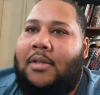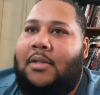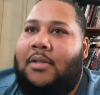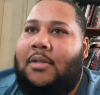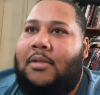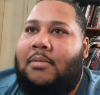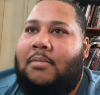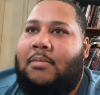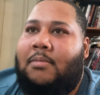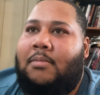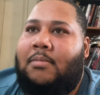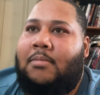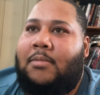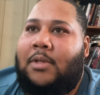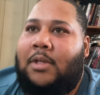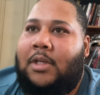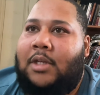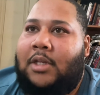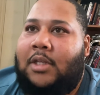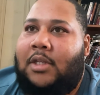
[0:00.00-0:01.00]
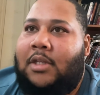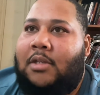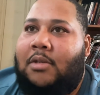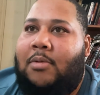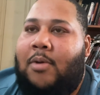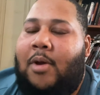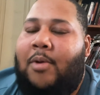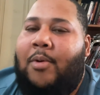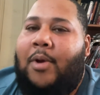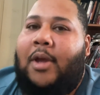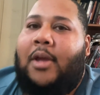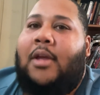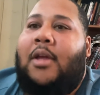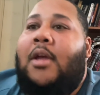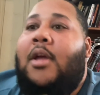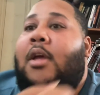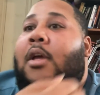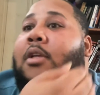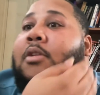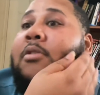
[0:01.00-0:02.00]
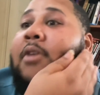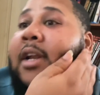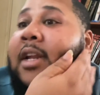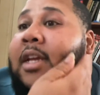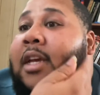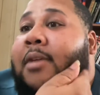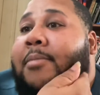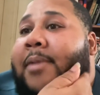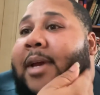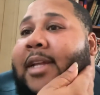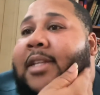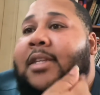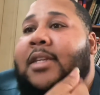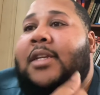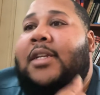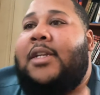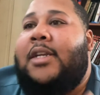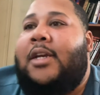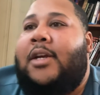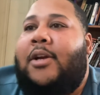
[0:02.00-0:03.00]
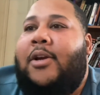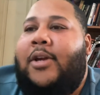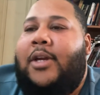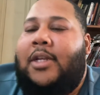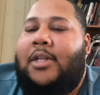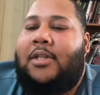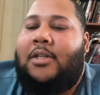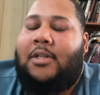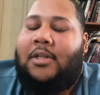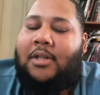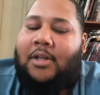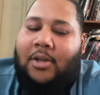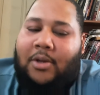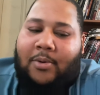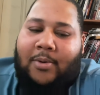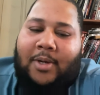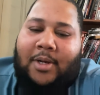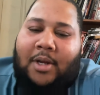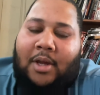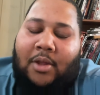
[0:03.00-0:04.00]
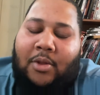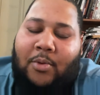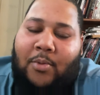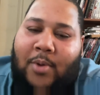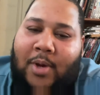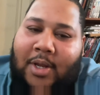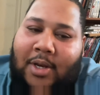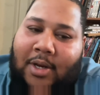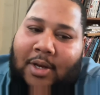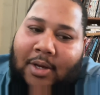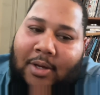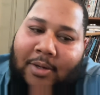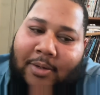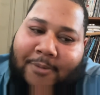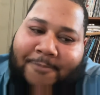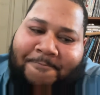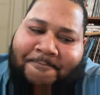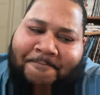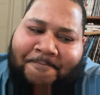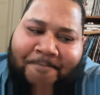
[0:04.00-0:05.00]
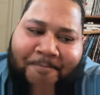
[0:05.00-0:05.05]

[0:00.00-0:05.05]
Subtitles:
Let me get this quite right. Try to get back in there and do another one.